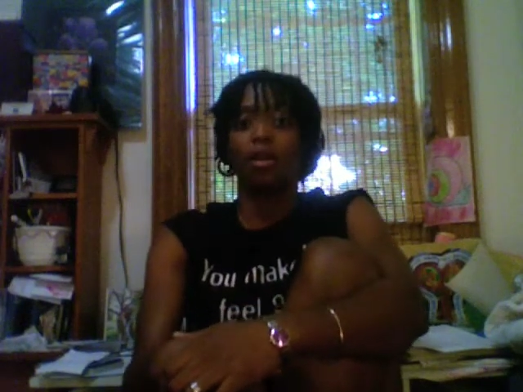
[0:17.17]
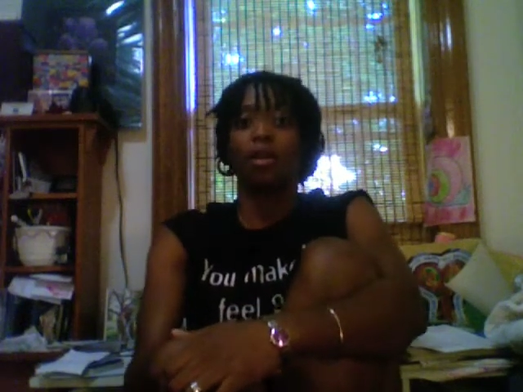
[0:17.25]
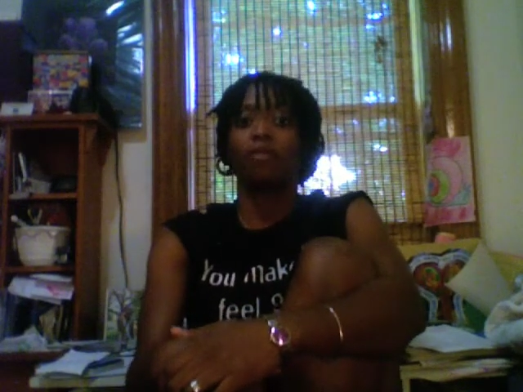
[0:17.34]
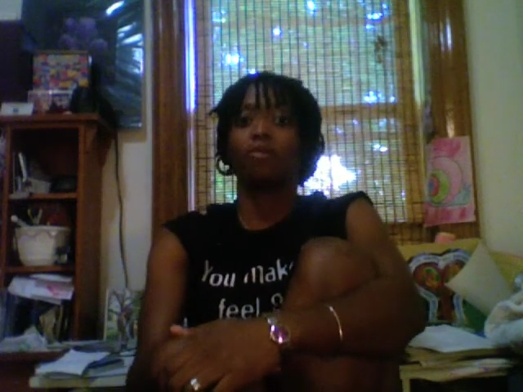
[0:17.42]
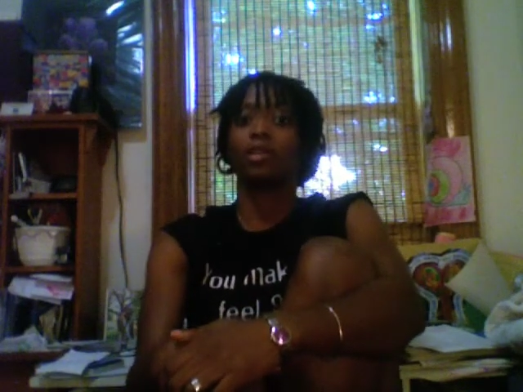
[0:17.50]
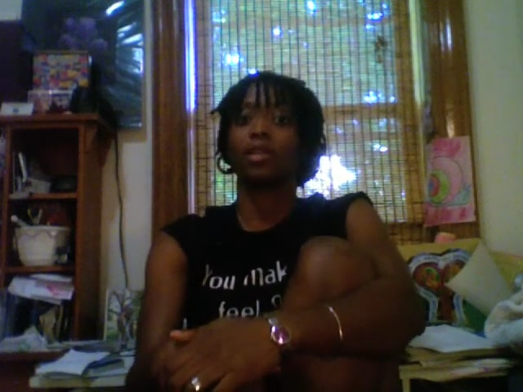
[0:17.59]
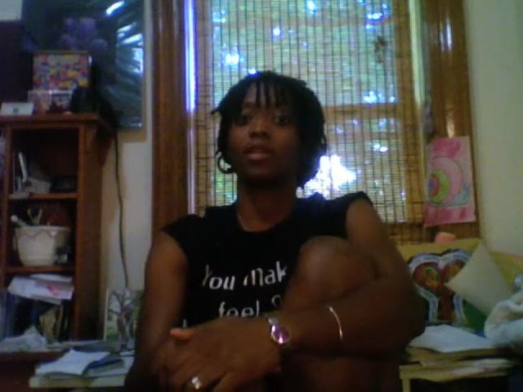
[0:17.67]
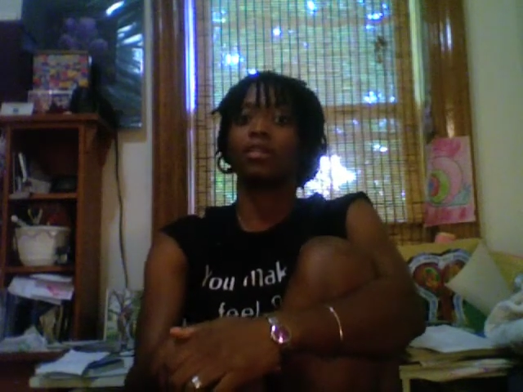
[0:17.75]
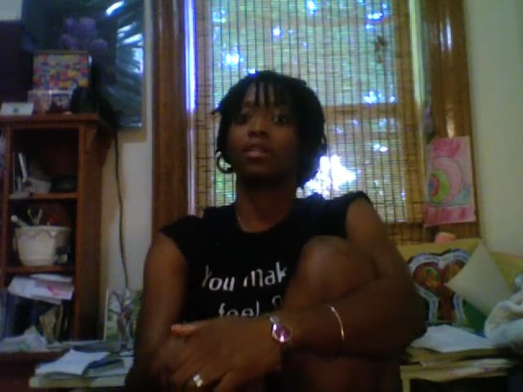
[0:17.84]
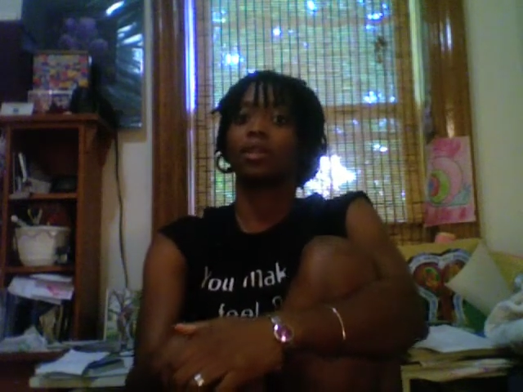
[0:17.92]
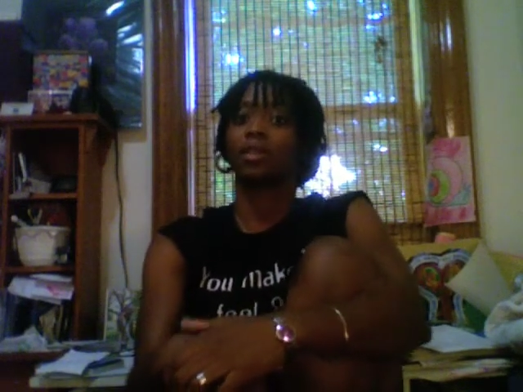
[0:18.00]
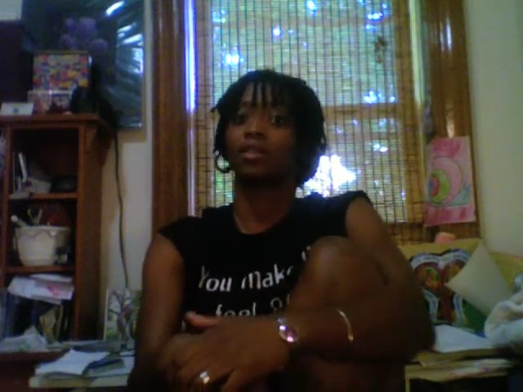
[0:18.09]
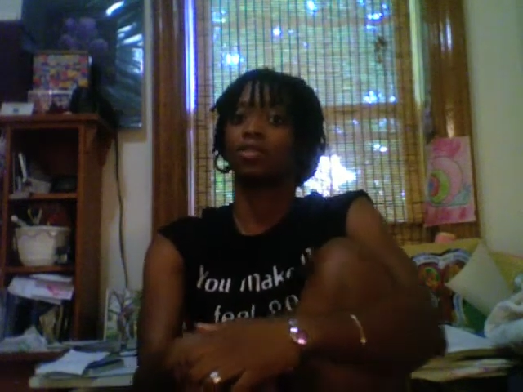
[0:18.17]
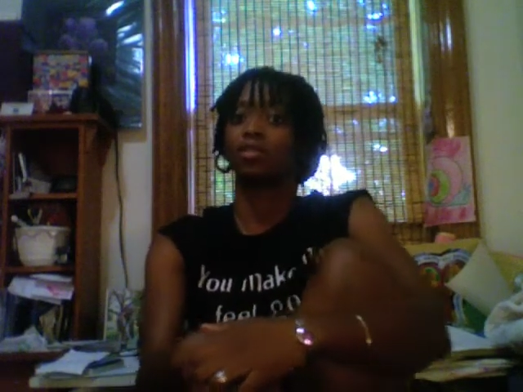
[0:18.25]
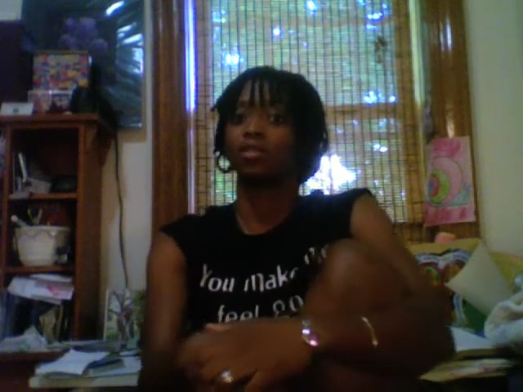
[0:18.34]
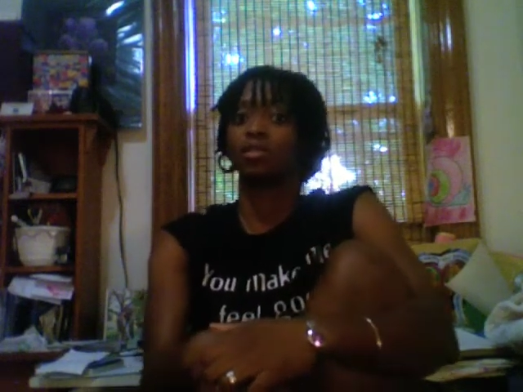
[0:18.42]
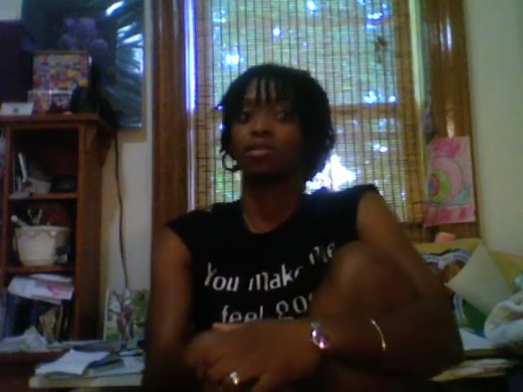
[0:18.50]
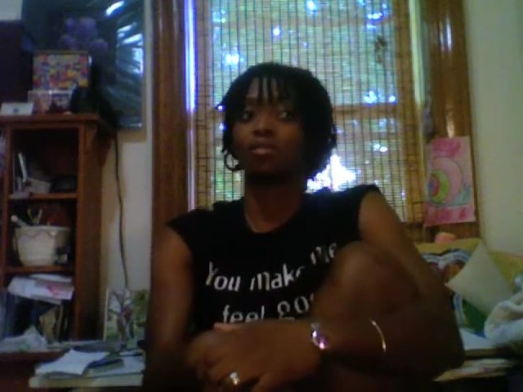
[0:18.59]
I realized that
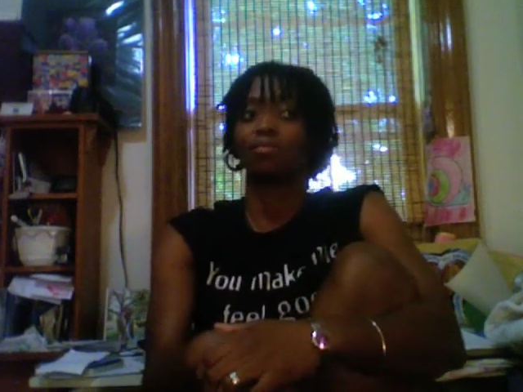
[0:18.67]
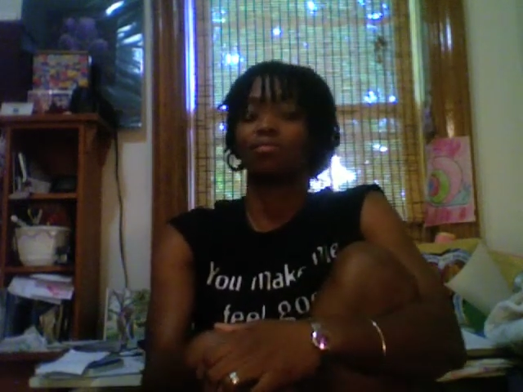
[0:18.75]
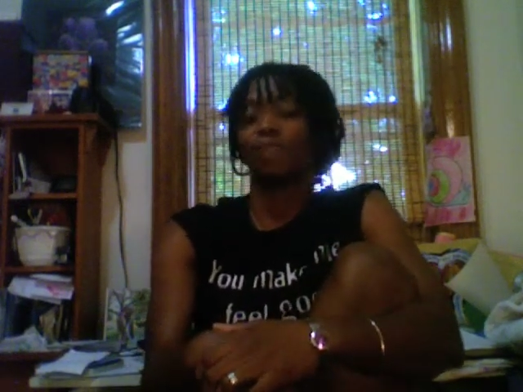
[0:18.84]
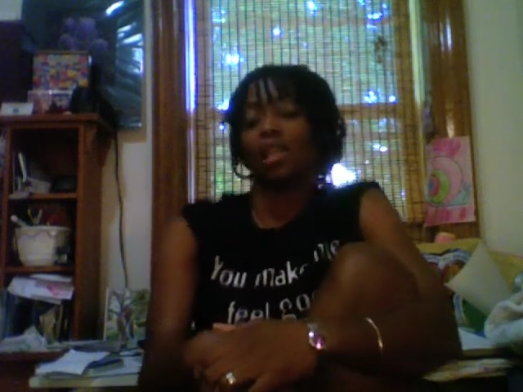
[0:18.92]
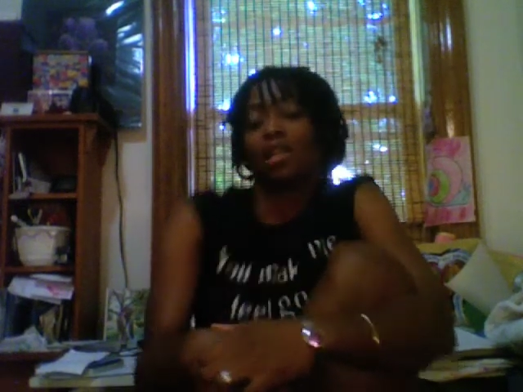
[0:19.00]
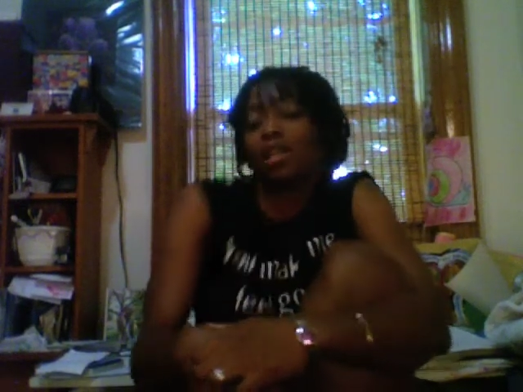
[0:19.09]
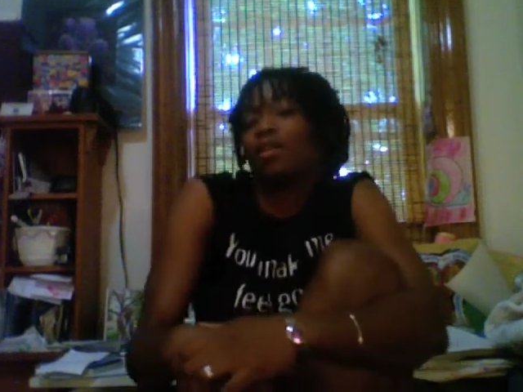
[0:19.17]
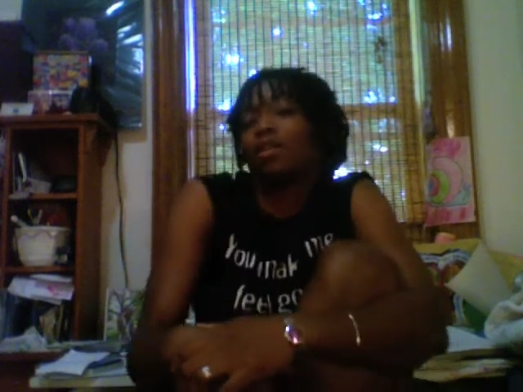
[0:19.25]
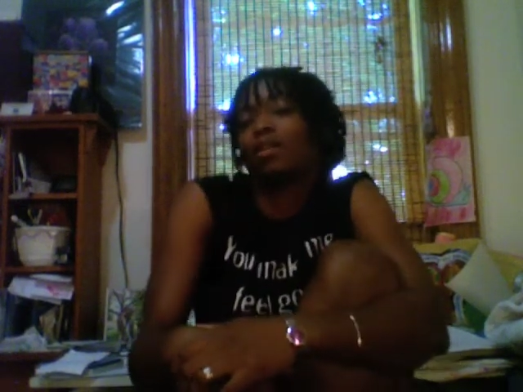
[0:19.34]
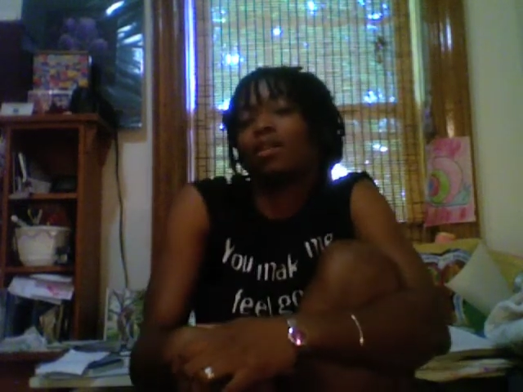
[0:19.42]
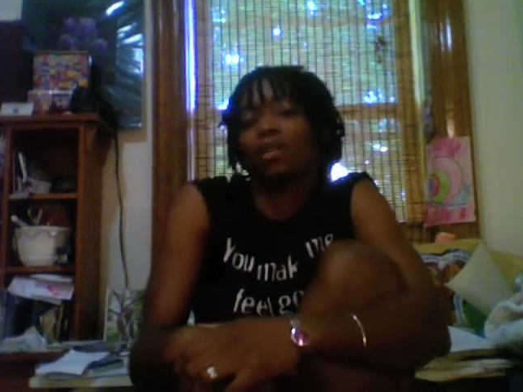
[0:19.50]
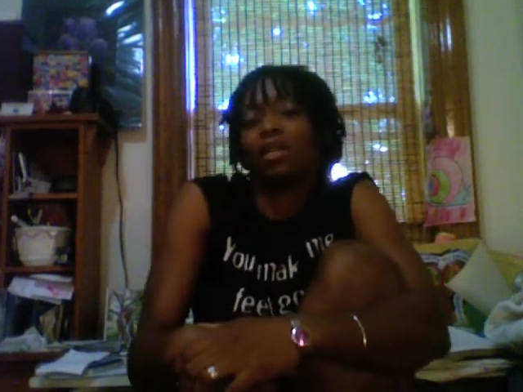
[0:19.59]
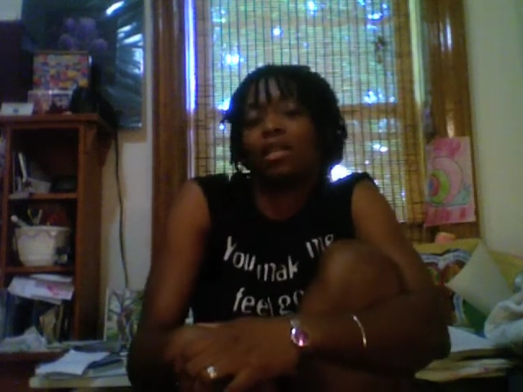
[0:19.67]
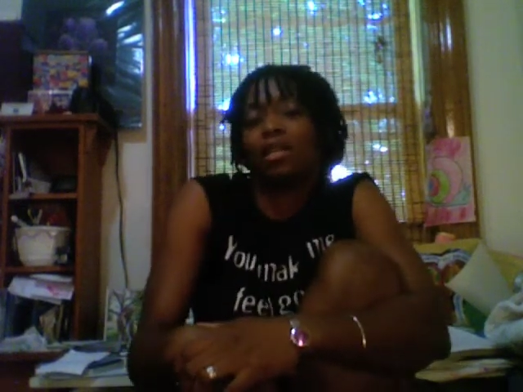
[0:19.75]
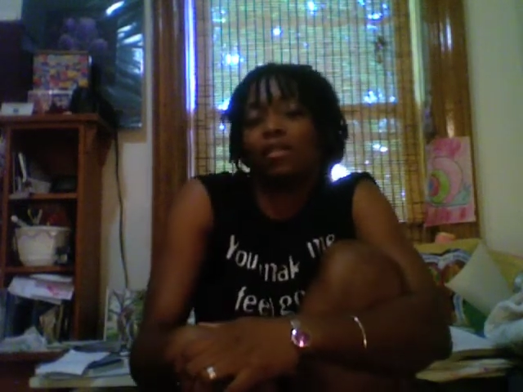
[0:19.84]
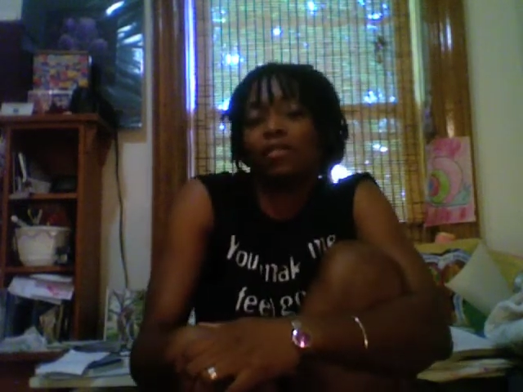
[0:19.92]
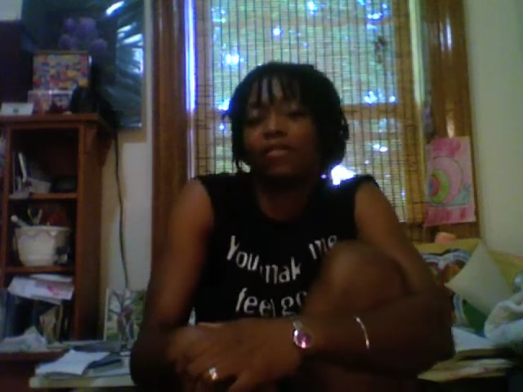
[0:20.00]
I needed art in my life